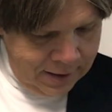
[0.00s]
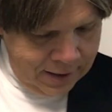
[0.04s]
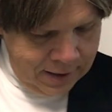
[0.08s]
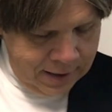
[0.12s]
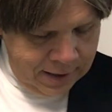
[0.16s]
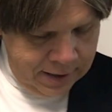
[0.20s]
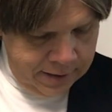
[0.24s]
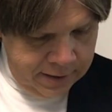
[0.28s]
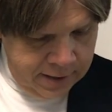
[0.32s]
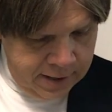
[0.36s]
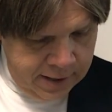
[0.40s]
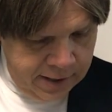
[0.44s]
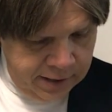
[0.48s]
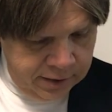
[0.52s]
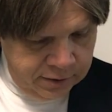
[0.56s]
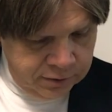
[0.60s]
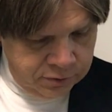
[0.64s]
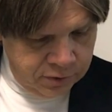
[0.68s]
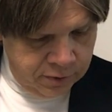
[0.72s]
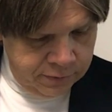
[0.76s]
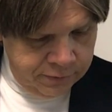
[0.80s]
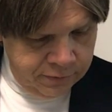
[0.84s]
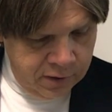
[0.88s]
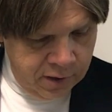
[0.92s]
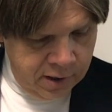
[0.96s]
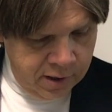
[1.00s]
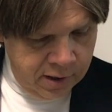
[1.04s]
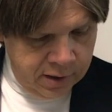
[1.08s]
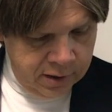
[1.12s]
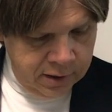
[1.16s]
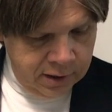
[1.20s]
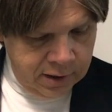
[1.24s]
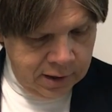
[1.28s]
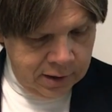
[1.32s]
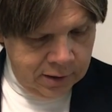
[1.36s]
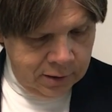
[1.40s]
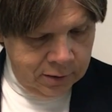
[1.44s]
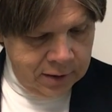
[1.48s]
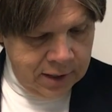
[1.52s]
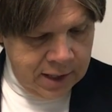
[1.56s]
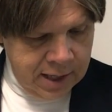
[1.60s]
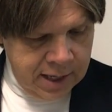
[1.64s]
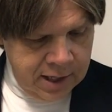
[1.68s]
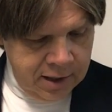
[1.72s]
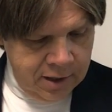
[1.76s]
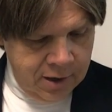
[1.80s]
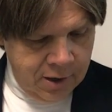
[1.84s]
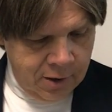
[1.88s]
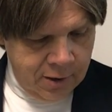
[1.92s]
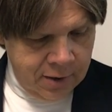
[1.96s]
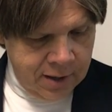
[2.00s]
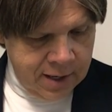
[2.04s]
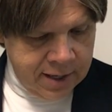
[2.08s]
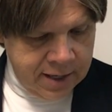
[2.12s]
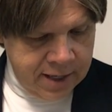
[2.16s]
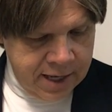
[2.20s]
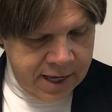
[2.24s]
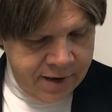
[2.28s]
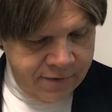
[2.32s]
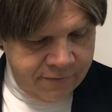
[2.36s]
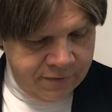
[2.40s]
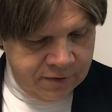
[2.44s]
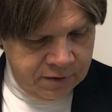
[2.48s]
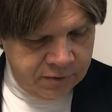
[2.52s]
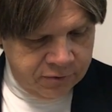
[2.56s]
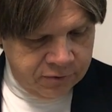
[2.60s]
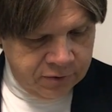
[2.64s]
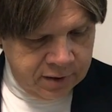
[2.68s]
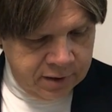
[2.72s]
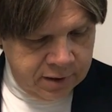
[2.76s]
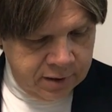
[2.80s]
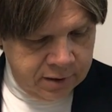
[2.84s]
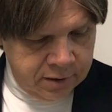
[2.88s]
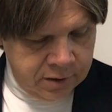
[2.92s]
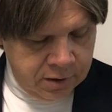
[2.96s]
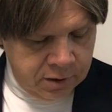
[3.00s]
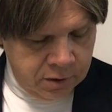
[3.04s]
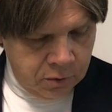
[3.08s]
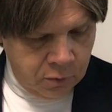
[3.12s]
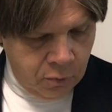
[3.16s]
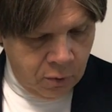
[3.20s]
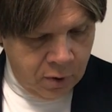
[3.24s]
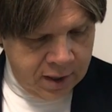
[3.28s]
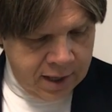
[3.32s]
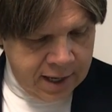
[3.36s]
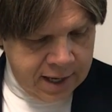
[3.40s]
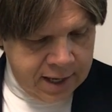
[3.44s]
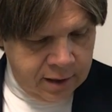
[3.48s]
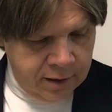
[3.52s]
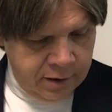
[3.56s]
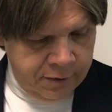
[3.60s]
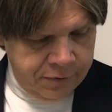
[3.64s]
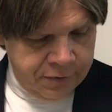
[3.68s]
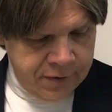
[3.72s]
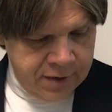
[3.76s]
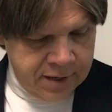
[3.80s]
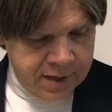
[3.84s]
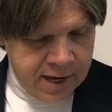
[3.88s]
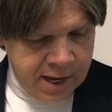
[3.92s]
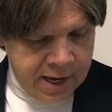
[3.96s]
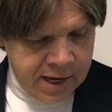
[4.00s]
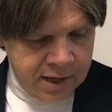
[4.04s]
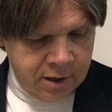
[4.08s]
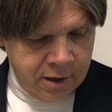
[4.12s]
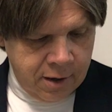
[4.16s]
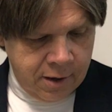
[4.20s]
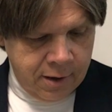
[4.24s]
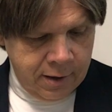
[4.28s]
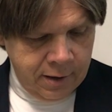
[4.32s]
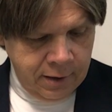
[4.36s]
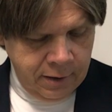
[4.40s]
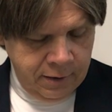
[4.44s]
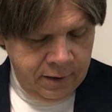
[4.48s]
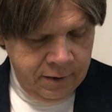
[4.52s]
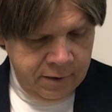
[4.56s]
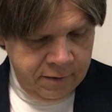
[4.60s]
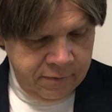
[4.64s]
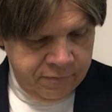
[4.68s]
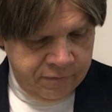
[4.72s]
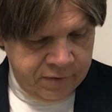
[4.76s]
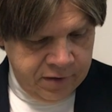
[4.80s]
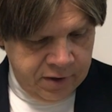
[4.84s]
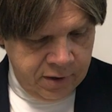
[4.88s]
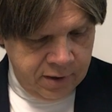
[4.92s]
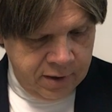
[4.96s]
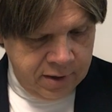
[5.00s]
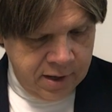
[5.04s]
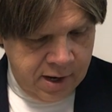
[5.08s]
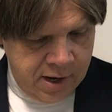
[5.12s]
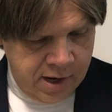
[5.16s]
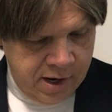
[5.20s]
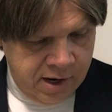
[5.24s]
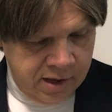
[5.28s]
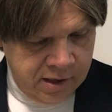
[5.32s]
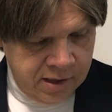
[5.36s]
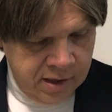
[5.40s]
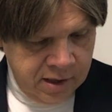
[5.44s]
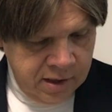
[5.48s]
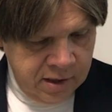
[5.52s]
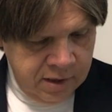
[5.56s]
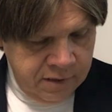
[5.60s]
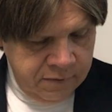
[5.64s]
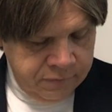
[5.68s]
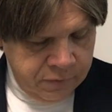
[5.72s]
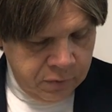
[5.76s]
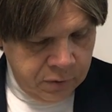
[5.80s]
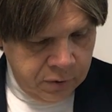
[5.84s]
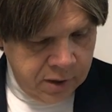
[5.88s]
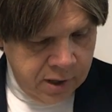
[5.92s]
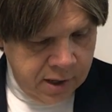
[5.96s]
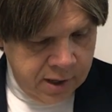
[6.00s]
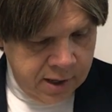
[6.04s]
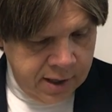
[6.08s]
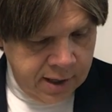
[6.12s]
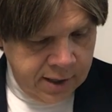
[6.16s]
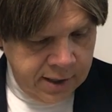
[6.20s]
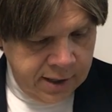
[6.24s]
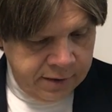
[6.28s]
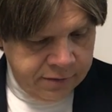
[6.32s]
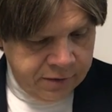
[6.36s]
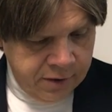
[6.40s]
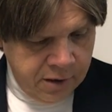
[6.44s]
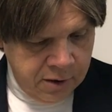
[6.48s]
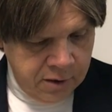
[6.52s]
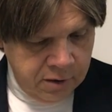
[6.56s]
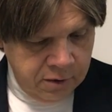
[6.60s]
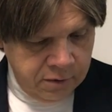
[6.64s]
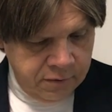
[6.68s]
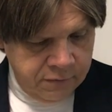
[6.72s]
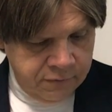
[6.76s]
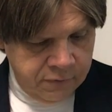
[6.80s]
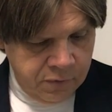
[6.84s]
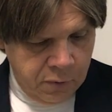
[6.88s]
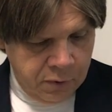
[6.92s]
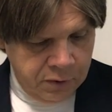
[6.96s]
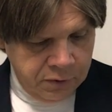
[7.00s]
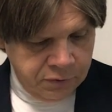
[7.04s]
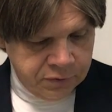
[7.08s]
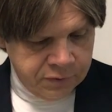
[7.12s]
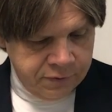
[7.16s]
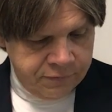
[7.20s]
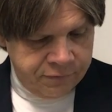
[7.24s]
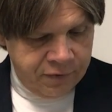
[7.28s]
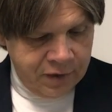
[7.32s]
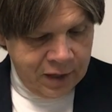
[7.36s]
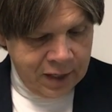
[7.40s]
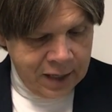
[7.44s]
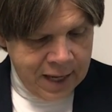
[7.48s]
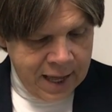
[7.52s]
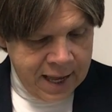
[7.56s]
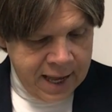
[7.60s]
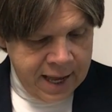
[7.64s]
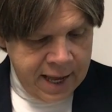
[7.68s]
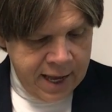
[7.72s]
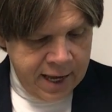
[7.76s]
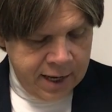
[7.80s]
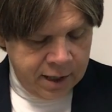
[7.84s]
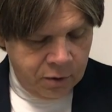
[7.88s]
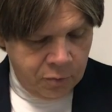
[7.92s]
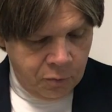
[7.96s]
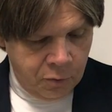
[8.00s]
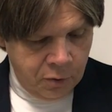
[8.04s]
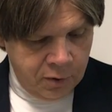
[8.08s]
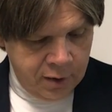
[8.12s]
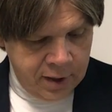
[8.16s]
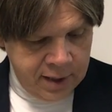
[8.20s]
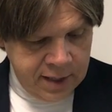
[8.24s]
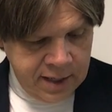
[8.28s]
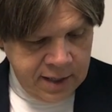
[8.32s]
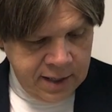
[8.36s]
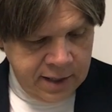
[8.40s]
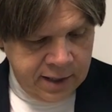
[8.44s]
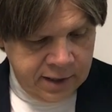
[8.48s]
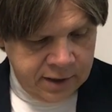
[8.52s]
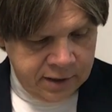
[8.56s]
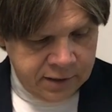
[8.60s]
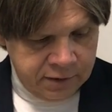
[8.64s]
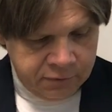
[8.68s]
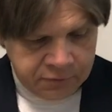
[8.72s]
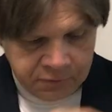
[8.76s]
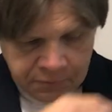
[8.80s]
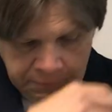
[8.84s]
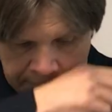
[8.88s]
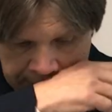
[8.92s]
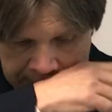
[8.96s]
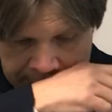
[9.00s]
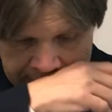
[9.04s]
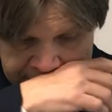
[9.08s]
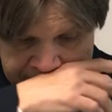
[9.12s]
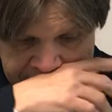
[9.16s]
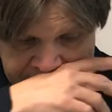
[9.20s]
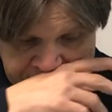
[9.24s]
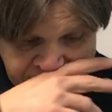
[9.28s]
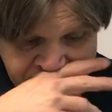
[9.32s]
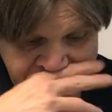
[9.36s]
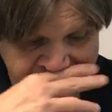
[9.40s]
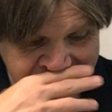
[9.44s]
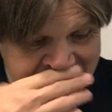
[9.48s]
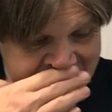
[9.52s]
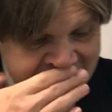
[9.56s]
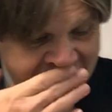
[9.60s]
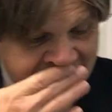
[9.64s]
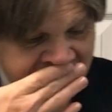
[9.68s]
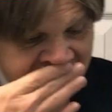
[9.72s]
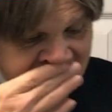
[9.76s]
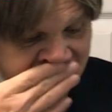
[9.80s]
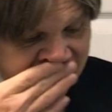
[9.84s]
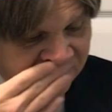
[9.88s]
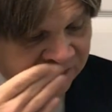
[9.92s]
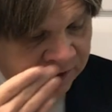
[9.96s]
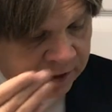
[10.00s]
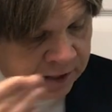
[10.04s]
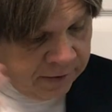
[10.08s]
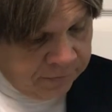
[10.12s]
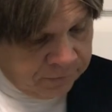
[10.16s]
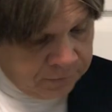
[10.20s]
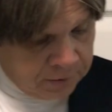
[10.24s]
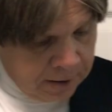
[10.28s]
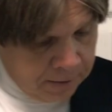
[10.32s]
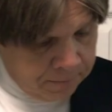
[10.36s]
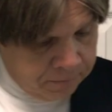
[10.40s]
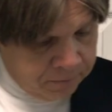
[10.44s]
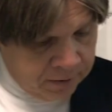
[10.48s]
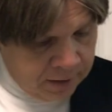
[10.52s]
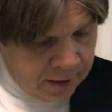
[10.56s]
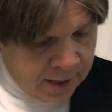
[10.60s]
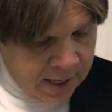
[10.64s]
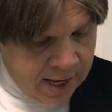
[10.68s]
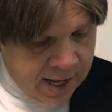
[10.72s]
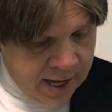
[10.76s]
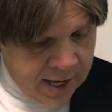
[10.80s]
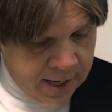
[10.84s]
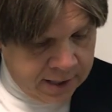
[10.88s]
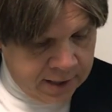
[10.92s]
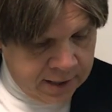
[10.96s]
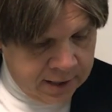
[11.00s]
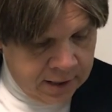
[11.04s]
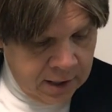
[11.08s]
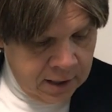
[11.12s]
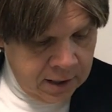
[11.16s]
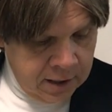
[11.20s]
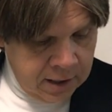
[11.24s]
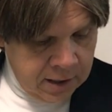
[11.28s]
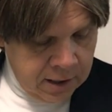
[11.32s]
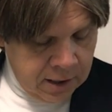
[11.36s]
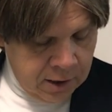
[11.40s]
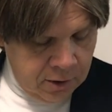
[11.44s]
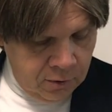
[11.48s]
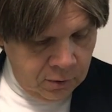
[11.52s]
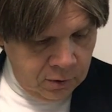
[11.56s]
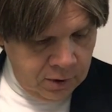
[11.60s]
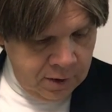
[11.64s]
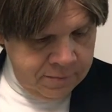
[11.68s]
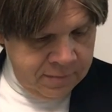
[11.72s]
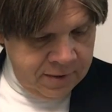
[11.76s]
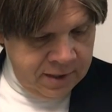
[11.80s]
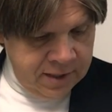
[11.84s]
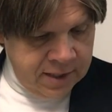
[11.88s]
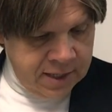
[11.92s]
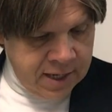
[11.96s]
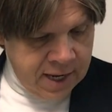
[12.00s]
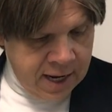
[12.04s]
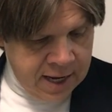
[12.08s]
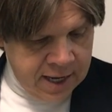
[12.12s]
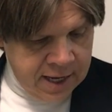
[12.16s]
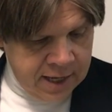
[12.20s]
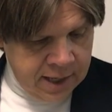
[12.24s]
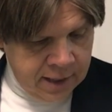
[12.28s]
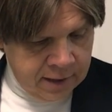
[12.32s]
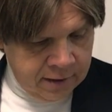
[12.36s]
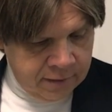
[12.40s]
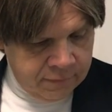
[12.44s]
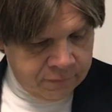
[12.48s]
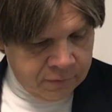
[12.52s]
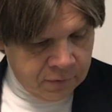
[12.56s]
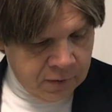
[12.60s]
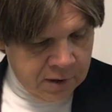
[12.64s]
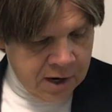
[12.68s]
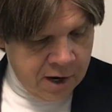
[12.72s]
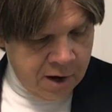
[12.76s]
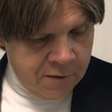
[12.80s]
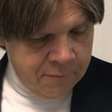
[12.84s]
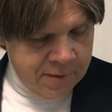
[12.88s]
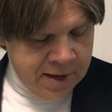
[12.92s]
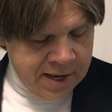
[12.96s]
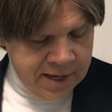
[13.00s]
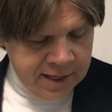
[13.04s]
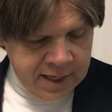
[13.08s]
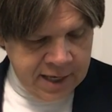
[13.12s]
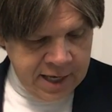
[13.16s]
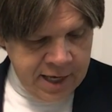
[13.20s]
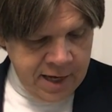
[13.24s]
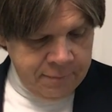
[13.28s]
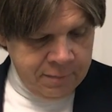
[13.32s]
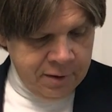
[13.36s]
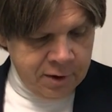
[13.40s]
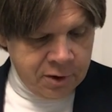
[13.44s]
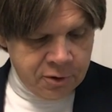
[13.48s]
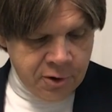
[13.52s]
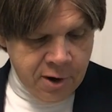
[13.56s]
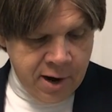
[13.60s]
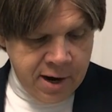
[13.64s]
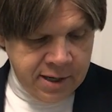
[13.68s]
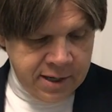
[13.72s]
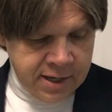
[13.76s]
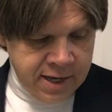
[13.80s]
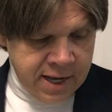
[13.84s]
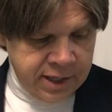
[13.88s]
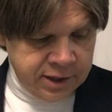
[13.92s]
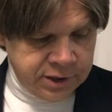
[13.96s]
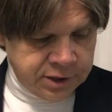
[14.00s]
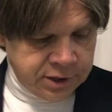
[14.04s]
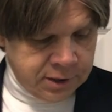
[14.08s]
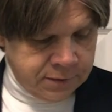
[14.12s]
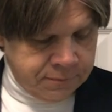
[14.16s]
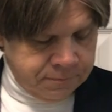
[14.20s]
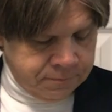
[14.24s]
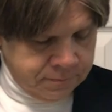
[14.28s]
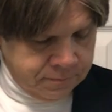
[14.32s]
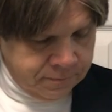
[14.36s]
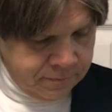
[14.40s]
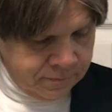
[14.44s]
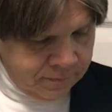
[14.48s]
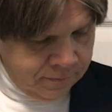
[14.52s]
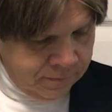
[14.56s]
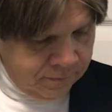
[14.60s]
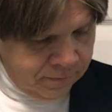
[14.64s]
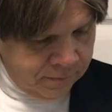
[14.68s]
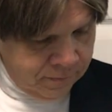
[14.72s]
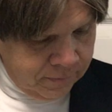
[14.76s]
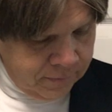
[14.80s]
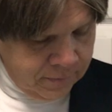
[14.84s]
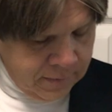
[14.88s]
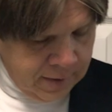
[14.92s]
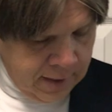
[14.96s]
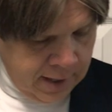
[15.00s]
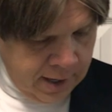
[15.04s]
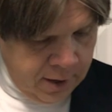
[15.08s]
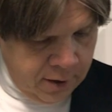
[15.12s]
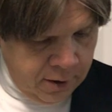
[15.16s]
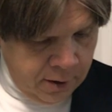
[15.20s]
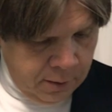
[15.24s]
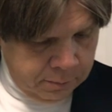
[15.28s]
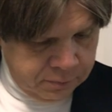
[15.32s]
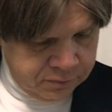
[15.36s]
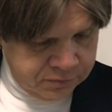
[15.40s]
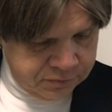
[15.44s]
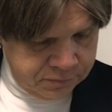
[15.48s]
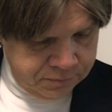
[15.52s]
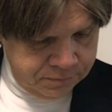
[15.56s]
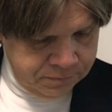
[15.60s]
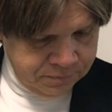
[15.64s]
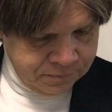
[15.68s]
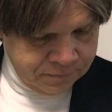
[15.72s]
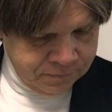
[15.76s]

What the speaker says: And the angel of God called to Hagar out of heaven and said unto her, what aileth thee, Hagar? Fear not, for God hath heard the voice of the lad where he is. Arise, lift up the lad and hold him in your hand, for I'll make him a great nation. Arabs.